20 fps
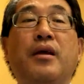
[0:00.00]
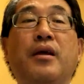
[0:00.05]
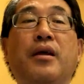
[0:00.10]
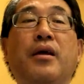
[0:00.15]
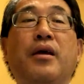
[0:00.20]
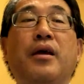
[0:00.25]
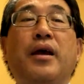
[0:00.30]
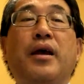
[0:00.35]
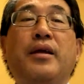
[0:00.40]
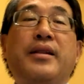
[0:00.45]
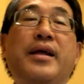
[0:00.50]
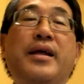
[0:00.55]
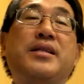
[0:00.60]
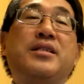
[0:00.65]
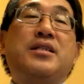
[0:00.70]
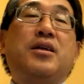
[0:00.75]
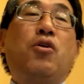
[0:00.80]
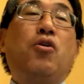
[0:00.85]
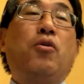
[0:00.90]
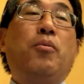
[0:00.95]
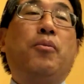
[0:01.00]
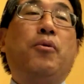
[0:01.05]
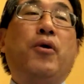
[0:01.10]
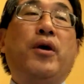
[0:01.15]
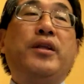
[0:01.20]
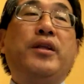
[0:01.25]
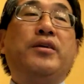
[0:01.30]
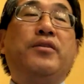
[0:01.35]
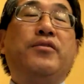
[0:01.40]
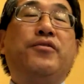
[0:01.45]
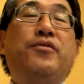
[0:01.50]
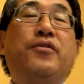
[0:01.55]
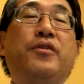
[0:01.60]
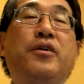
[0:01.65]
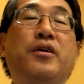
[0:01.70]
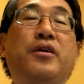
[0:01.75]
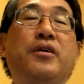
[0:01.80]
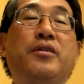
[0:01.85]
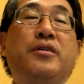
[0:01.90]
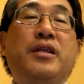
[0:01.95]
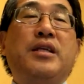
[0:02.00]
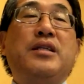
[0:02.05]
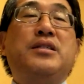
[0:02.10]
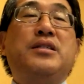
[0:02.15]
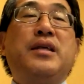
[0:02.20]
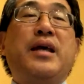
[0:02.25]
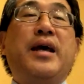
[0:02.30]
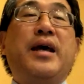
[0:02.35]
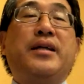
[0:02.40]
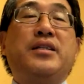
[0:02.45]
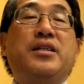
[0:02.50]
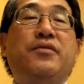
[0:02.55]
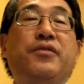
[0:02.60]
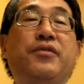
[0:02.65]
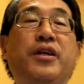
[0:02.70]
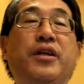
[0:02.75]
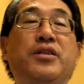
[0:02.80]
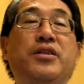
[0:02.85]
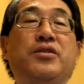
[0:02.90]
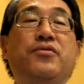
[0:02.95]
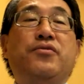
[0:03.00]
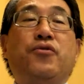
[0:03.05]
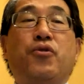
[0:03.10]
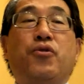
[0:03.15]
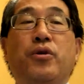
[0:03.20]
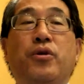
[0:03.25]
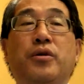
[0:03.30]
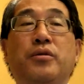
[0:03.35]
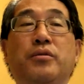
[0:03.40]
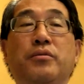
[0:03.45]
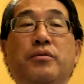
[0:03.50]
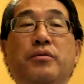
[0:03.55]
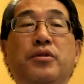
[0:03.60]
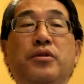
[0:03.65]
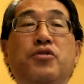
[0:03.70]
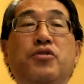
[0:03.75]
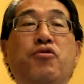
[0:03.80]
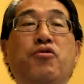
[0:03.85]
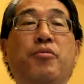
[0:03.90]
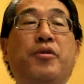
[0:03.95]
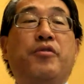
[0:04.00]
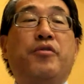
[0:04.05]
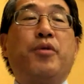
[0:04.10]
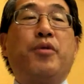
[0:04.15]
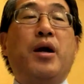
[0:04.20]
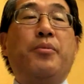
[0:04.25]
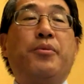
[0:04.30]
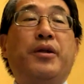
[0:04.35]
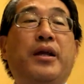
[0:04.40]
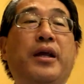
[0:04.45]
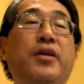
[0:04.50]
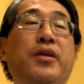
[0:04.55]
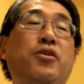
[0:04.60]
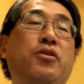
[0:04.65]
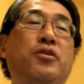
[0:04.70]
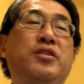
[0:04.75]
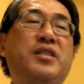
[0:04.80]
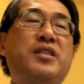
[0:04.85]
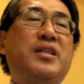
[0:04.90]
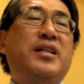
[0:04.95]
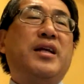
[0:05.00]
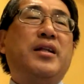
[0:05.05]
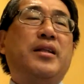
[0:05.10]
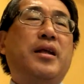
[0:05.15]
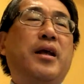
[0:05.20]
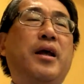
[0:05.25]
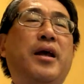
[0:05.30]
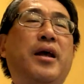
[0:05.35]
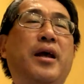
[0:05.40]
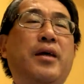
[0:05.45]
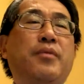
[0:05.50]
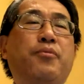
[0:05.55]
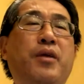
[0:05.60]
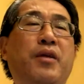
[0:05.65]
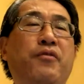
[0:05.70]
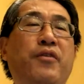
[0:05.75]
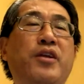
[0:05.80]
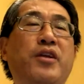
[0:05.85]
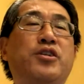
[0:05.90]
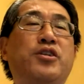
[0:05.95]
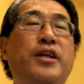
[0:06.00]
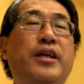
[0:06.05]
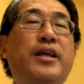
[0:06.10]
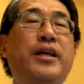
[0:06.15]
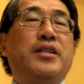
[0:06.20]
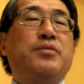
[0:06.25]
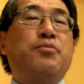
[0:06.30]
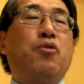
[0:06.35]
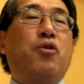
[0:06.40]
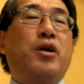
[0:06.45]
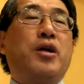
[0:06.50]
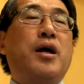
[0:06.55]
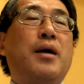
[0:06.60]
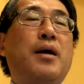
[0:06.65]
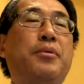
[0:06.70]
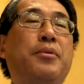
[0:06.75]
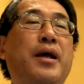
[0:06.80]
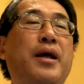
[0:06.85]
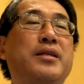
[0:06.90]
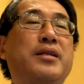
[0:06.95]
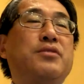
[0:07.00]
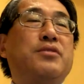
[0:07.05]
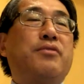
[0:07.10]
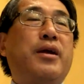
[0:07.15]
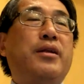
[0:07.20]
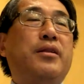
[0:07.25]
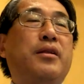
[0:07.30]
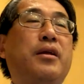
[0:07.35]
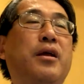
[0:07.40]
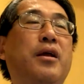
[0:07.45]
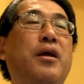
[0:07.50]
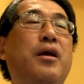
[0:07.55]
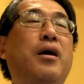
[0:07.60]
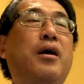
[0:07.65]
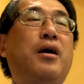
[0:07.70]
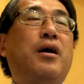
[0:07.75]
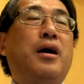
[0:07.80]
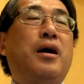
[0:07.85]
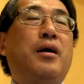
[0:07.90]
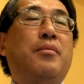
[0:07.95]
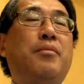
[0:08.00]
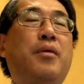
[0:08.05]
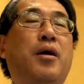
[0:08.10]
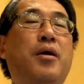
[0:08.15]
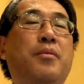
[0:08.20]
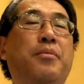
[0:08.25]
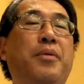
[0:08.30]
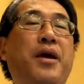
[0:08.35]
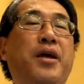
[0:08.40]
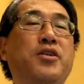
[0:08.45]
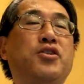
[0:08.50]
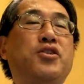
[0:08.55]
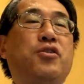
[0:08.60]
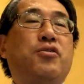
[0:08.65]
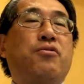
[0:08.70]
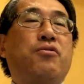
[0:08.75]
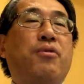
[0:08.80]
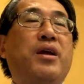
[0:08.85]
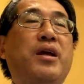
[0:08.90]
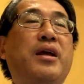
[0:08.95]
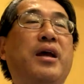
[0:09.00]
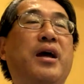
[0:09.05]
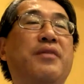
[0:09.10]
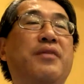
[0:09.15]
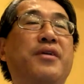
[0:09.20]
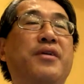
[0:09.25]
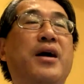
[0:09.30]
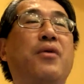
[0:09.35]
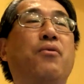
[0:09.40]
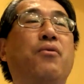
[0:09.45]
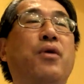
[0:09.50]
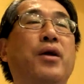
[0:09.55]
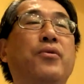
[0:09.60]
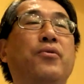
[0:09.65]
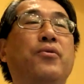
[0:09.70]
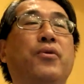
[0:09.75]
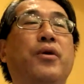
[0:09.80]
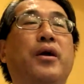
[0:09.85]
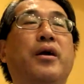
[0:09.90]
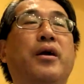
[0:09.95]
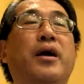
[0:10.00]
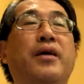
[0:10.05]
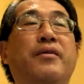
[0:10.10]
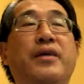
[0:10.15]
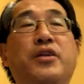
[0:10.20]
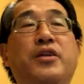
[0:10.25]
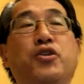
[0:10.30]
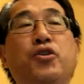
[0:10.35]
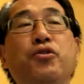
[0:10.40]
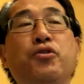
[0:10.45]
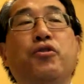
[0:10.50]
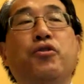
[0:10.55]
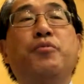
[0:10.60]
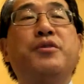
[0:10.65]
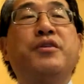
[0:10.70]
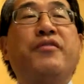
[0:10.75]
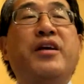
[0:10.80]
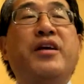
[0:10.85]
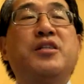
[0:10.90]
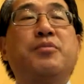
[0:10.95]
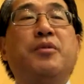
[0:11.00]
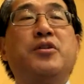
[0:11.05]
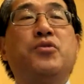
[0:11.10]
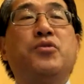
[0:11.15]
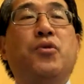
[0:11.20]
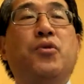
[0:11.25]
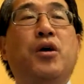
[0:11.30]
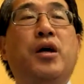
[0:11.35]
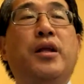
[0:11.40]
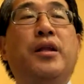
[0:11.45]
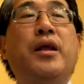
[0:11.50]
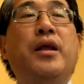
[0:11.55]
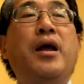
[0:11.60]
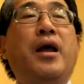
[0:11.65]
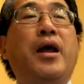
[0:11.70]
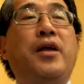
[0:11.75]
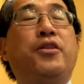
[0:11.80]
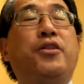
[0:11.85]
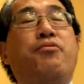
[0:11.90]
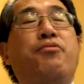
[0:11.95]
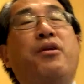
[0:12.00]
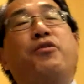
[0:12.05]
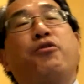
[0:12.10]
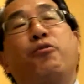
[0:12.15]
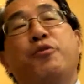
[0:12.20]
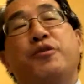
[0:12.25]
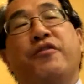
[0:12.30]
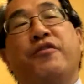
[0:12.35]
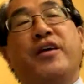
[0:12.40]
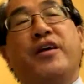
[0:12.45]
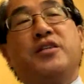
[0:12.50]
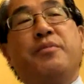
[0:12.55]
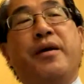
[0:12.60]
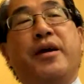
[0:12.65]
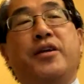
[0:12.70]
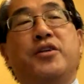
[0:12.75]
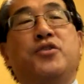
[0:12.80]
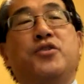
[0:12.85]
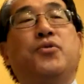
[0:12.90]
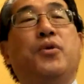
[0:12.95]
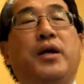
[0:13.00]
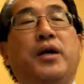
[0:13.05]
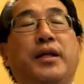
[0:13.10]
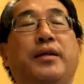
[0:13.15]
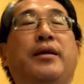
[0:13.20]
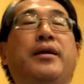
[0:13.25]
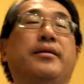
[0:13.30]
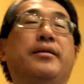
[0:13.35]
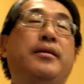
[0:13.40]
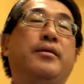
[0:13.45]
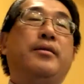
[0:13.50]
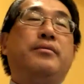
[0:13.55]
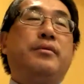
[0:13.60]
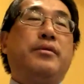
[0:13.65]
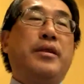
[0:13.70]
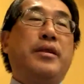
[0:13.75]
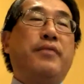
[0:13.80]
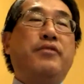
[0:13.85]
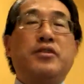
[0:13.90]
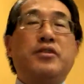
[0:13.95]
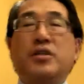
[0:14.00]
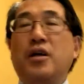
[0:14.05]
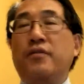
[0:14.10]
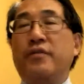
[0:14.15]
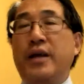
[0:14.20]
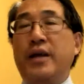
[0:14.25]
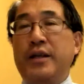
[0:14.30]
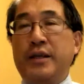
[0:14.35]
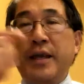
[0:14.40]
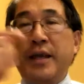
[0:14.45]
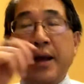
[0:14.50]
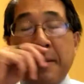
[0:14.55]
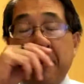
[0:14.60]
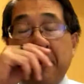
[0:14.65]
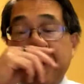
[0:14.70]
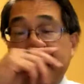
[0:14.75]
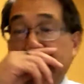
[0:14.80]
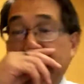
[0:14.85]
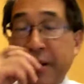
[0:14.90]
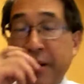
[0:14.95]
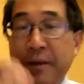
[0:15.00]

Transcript: And that's the whole point of these activities for distributive property. And you'll see that it eventually gets more complex, right? On page 3, I've got one where I got 2 groups of x plus 1 and 3 groups of x minus 1, and then they have to solve that. Yeah, Terry.